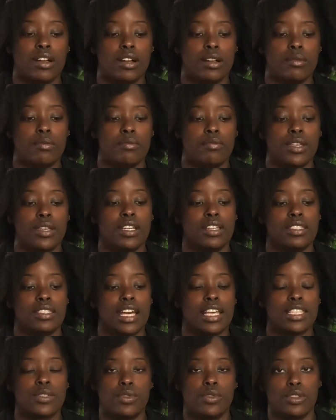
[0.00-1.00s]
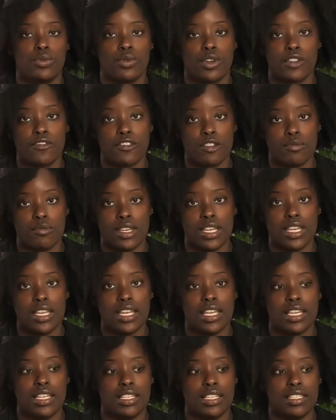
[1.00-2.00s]
Because that's what's worked for me,
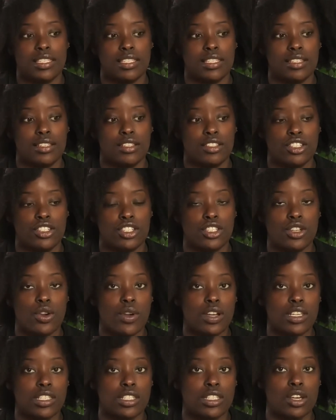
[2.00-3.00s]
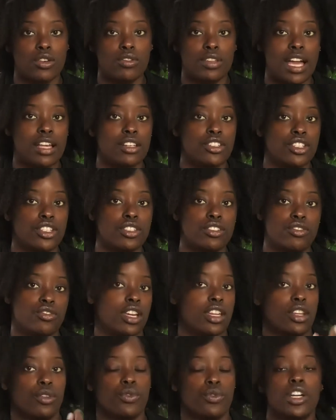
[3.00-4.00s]
is just going slow, not just trying to
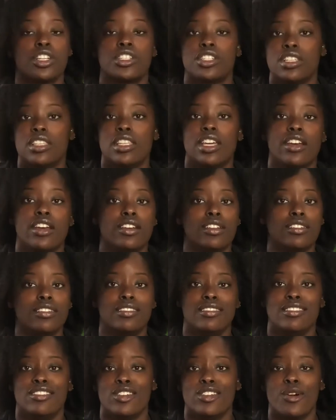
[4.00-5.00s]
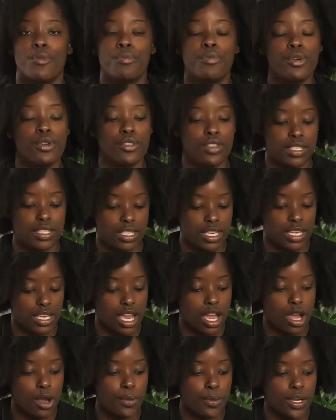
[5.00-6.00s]
rush in there and, pull this thing
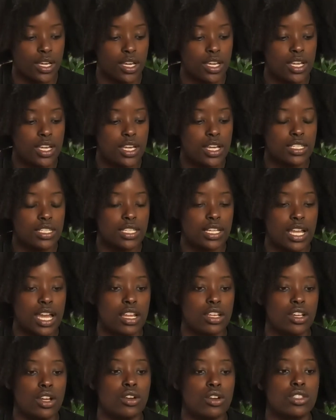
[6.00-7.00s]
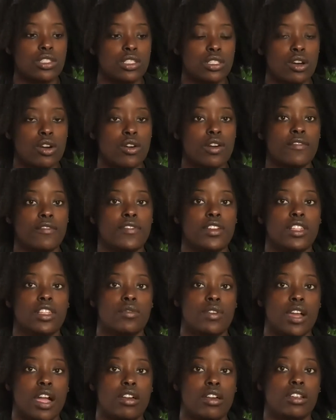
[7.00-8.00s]
out, but to kind of go slow and feel
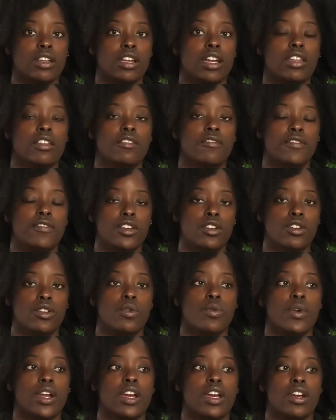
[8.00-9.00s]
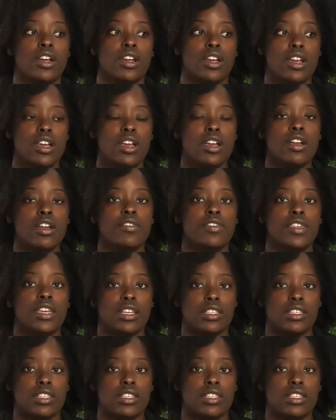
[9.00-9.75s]
around and kind of feel where things